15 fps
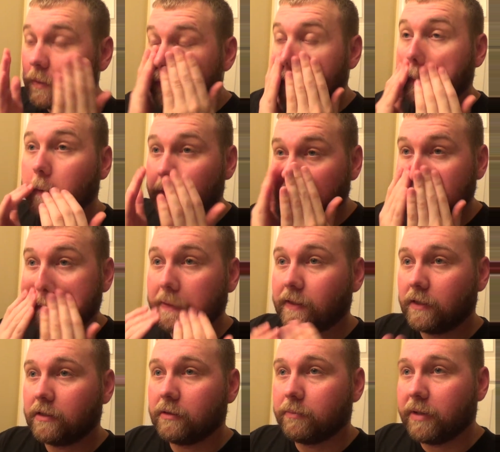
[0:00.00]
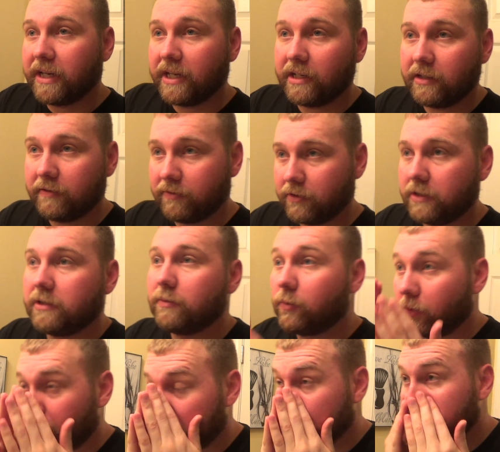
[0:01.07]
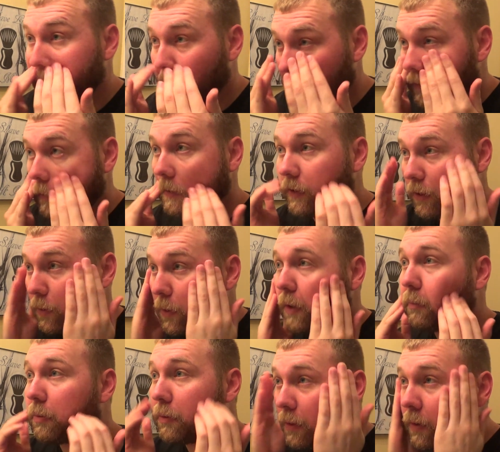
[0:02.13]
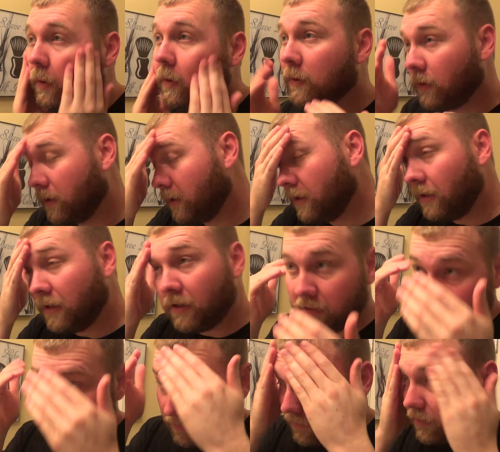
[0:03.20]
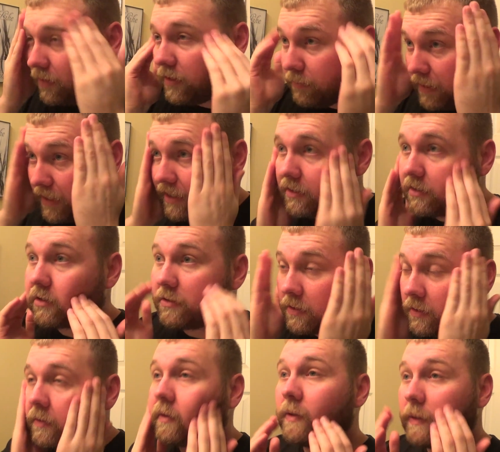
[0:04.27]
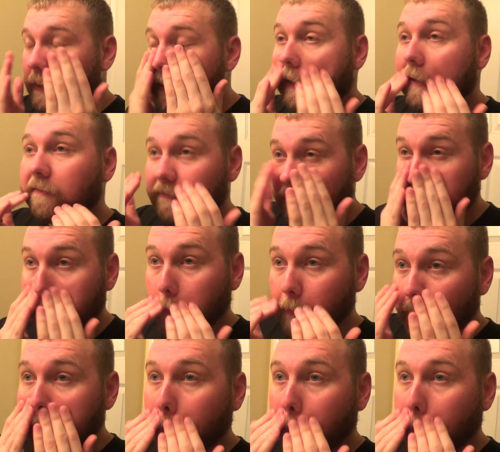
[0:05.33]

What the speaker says: his demand for his work is starting to go up. So I'd imagine he'd have to.